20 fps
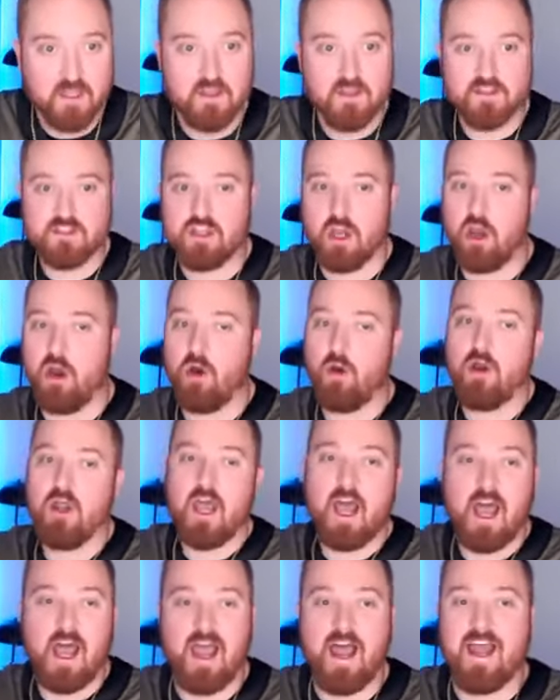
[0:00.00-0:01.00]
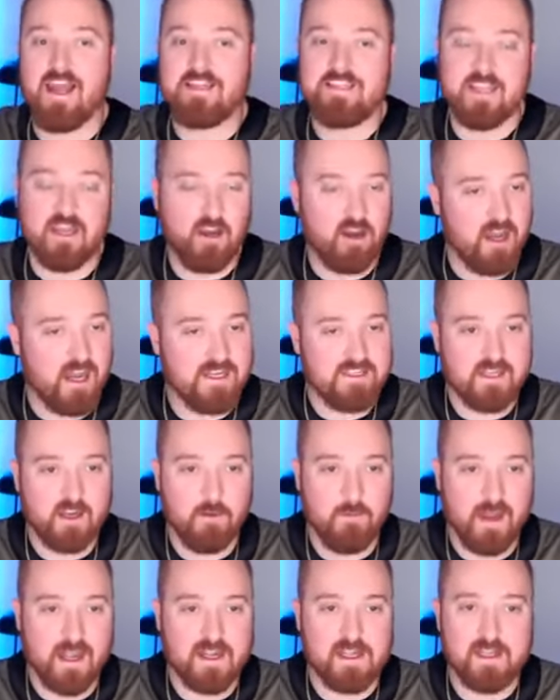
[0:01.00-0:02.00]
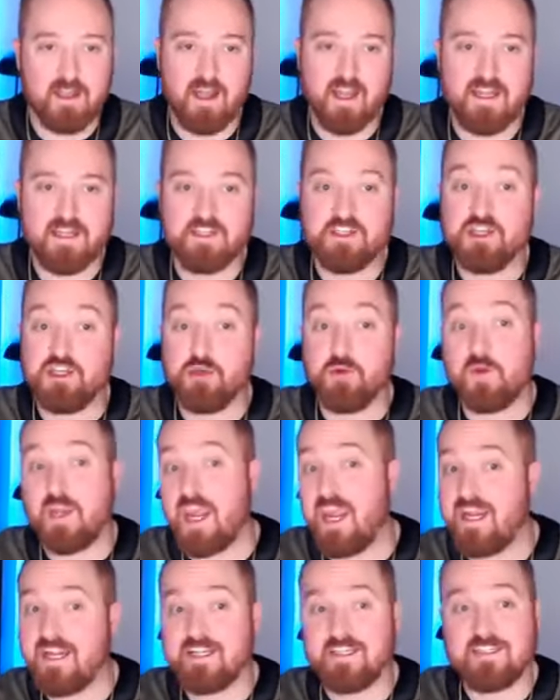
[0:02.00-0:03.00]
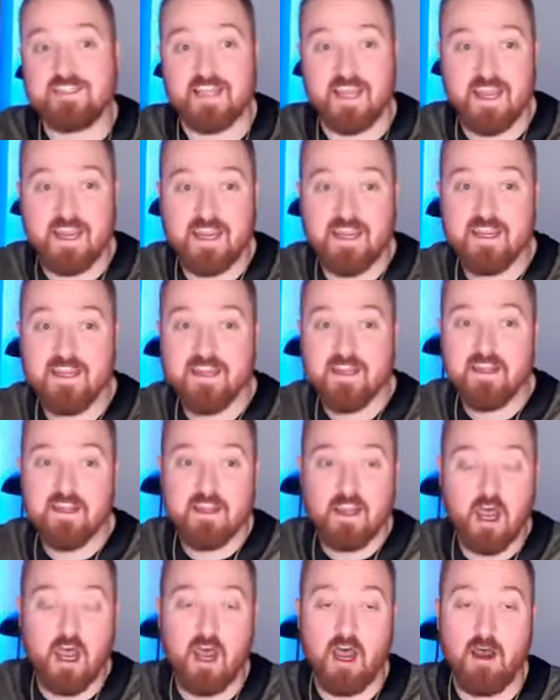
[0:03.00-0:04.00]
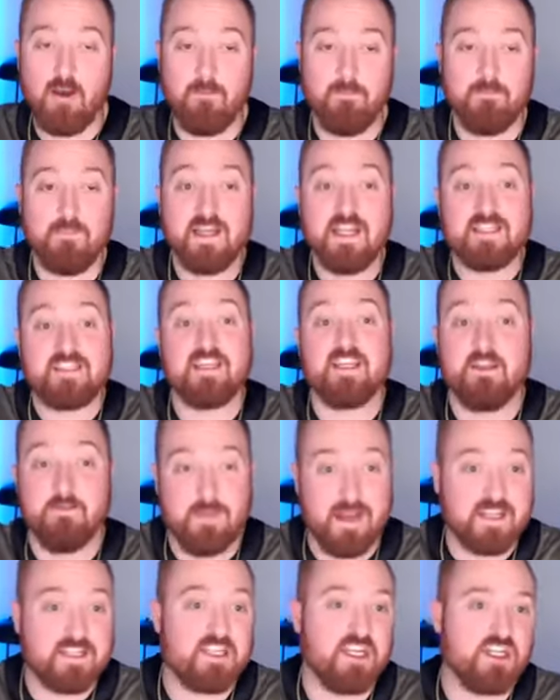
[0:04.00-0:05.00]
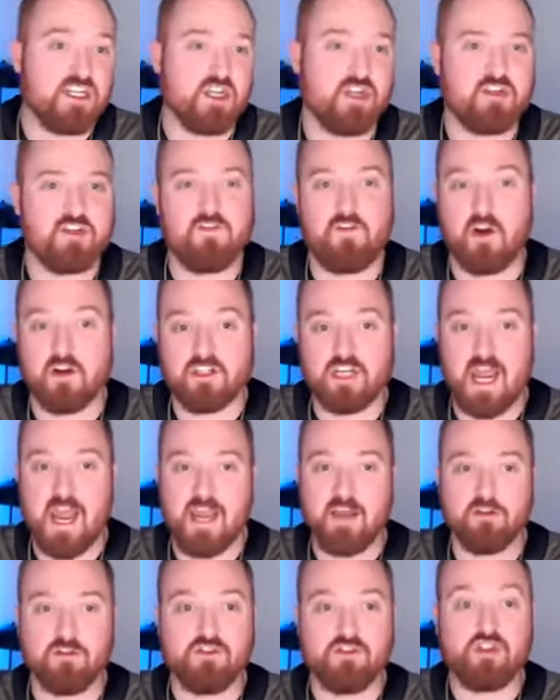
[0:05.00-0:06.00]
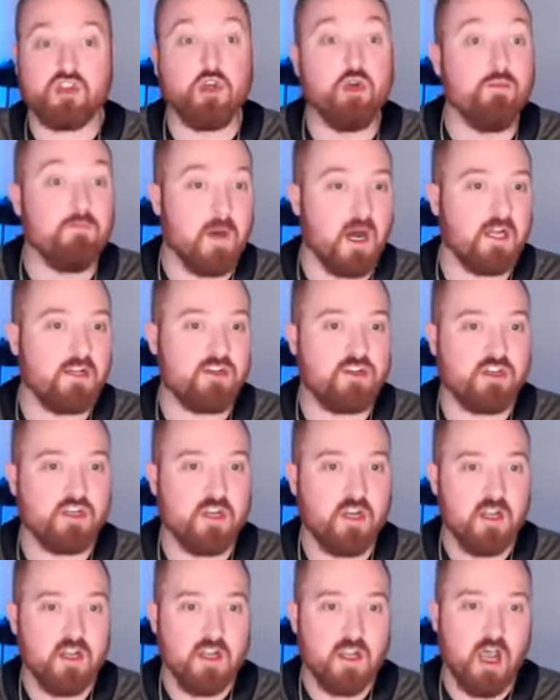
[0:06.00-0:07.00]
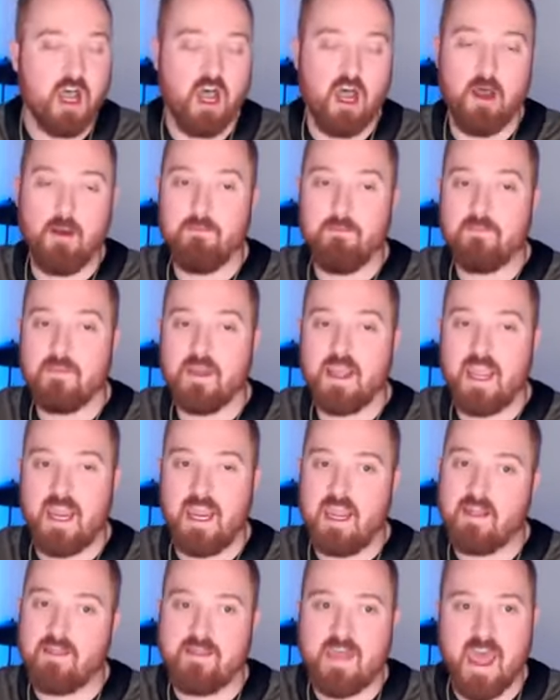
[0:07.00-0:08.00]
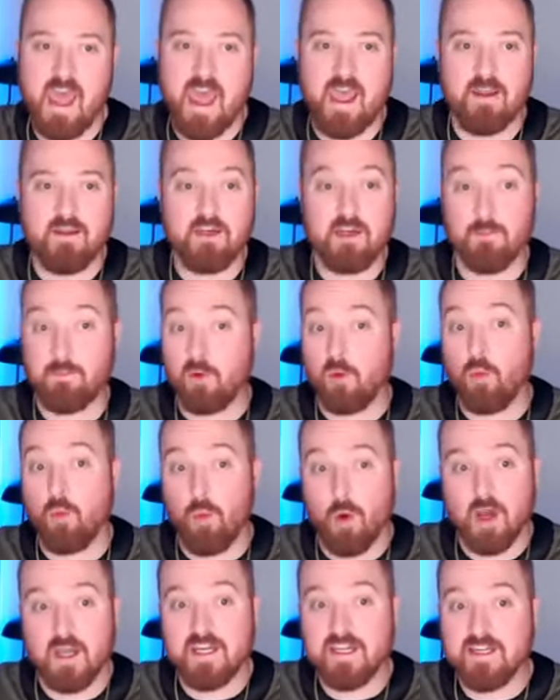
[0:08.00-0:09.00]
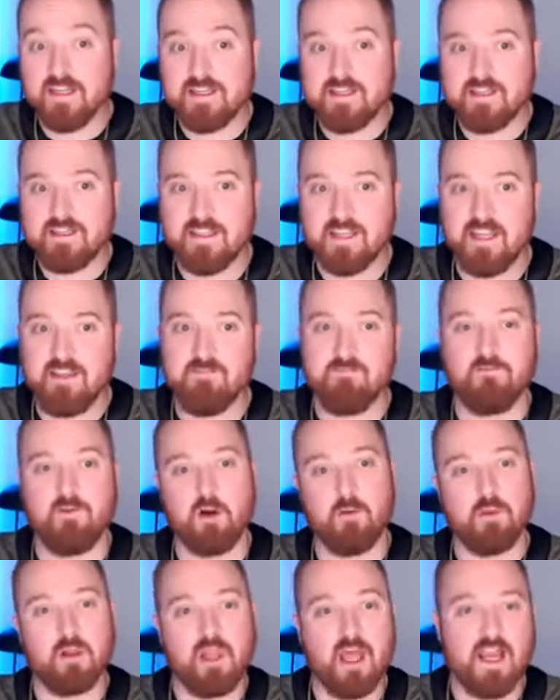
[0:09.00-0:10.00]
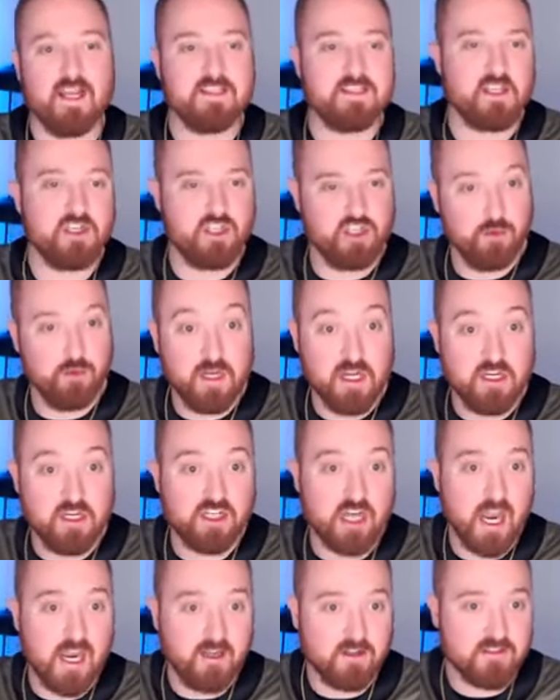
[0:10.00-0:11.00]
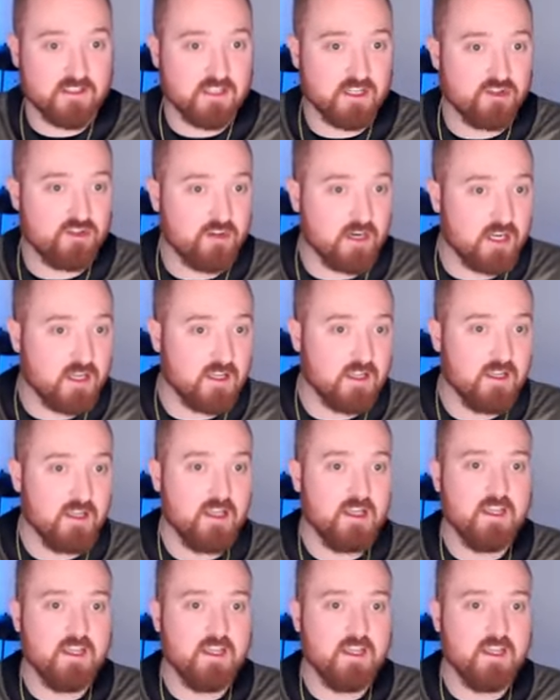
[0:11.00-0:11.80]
So I, I tell I tell my clients you can't say um, it's in the best interest of our child too much. Um, and that number one is it verbalizes you being child centric.